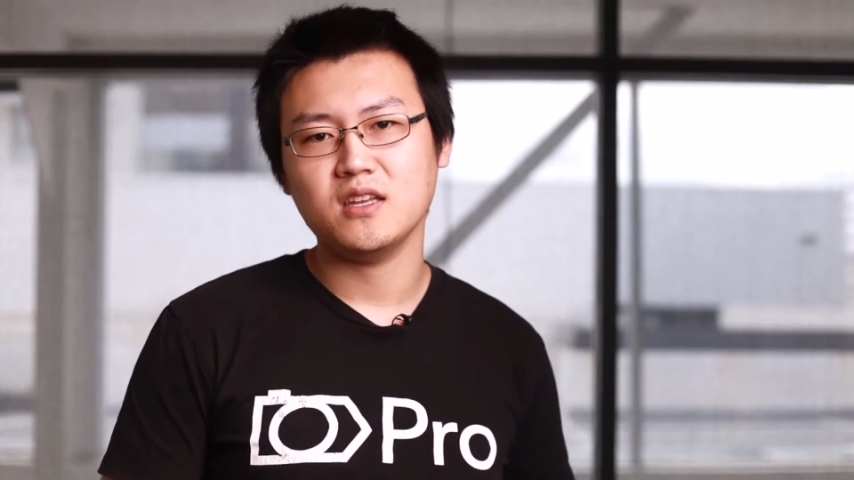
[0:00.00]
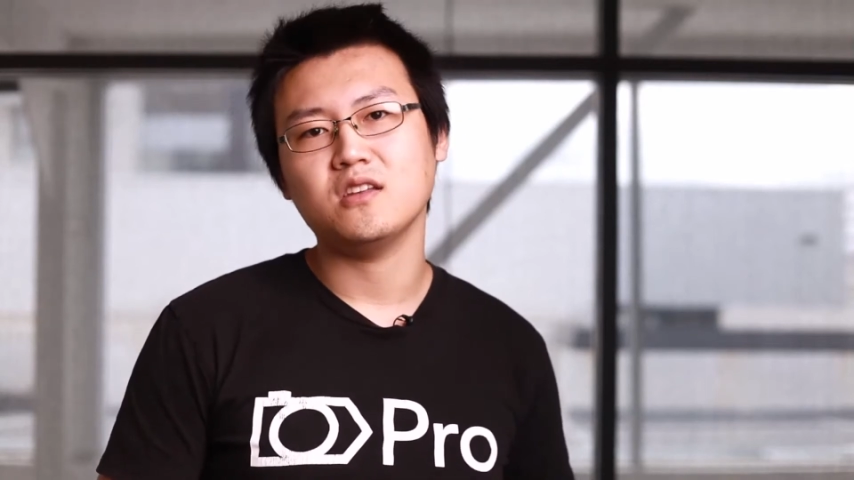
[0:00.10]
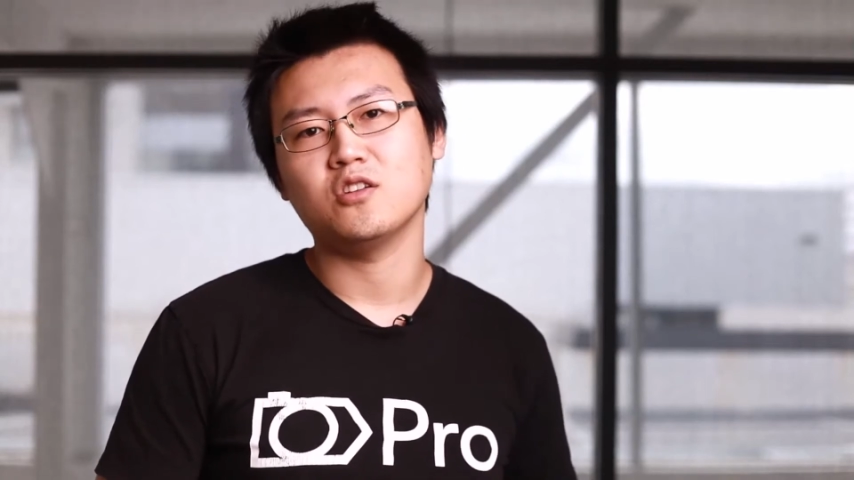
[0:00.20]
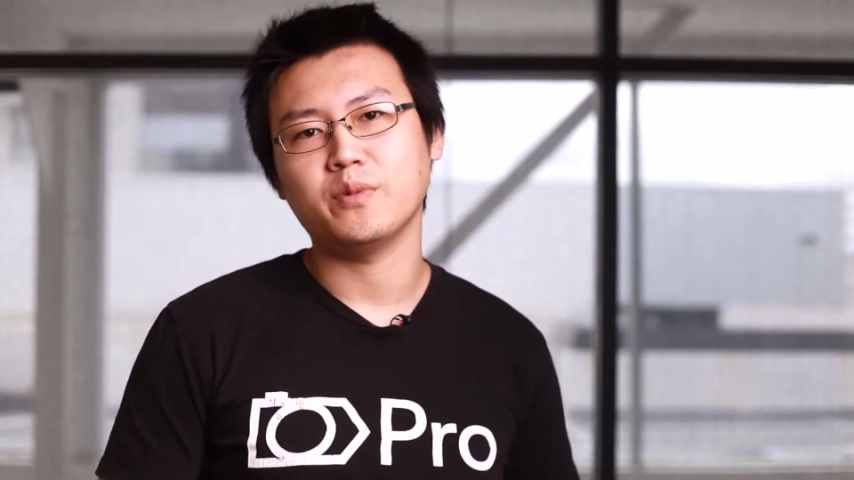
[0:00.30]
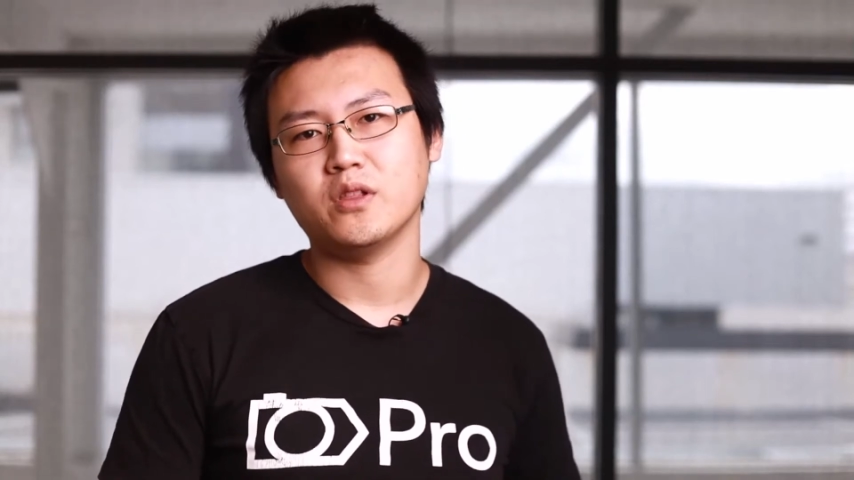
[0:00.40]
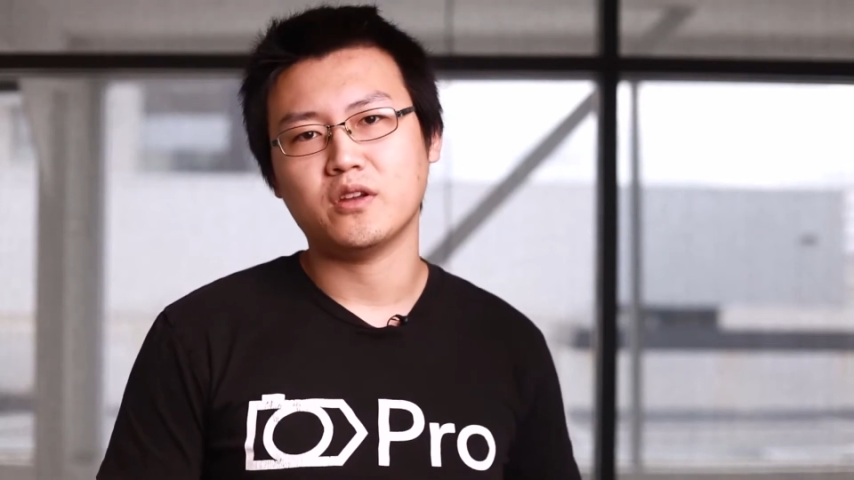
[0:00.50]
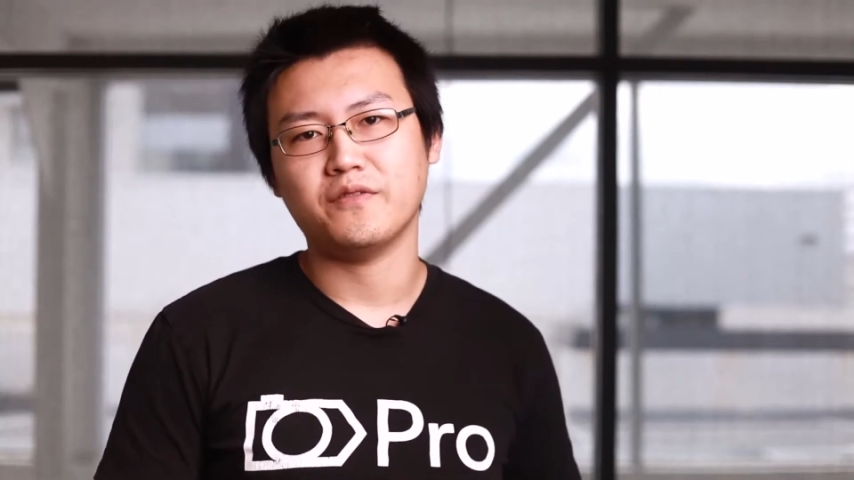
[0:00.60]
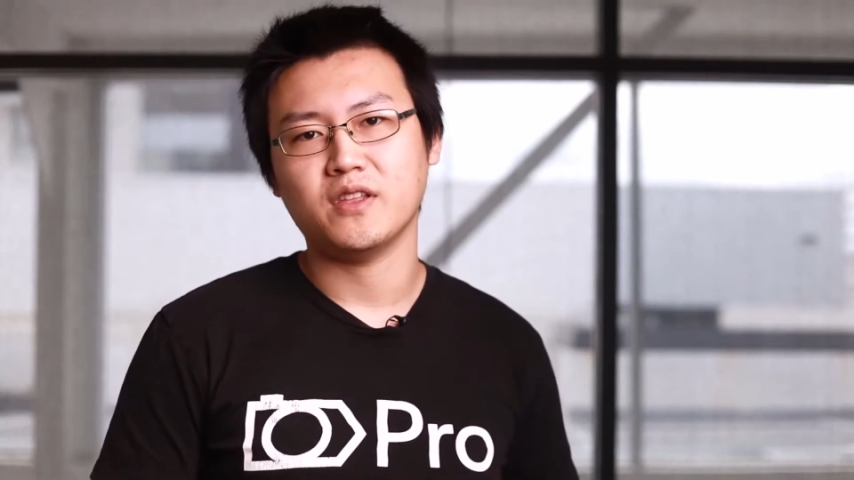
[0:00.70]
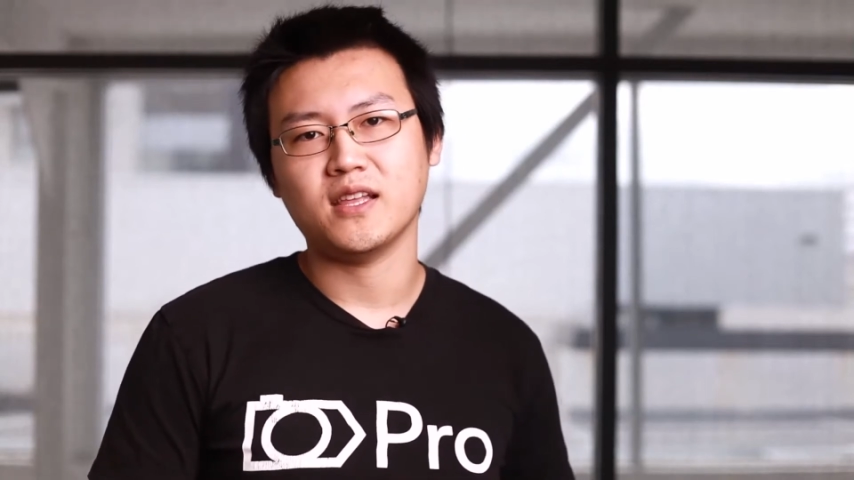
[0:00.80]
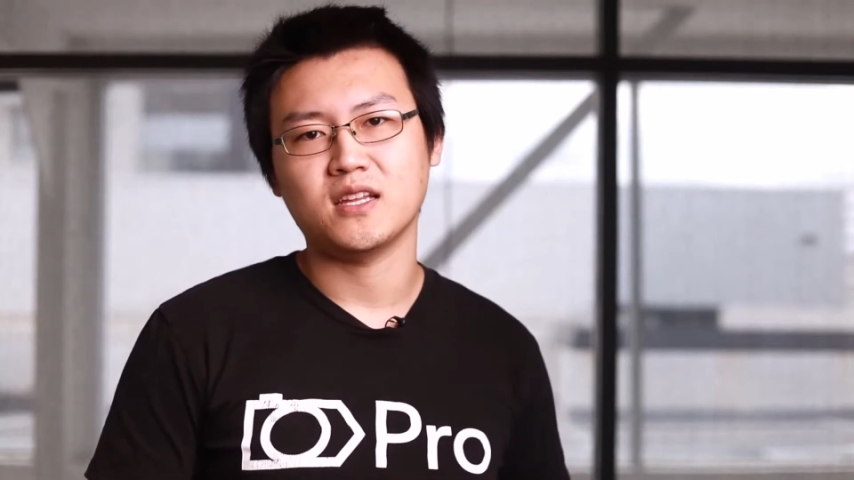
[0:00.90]
you'll be looking
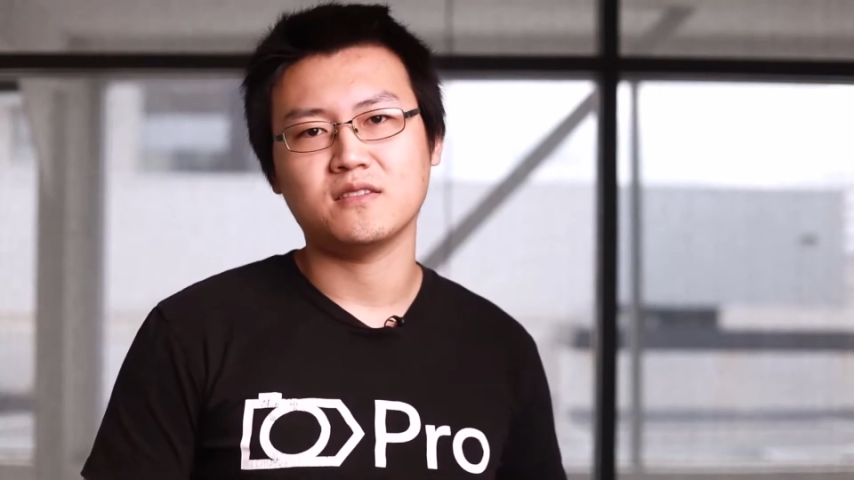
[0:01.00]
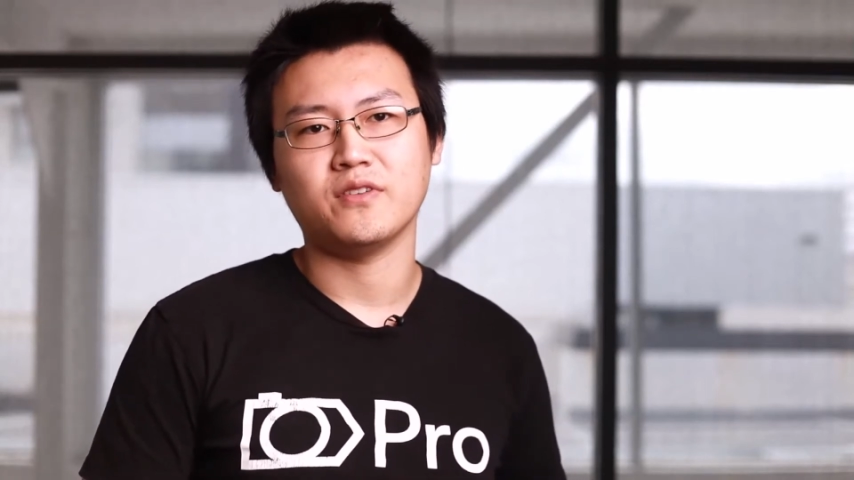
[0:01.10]
for the latest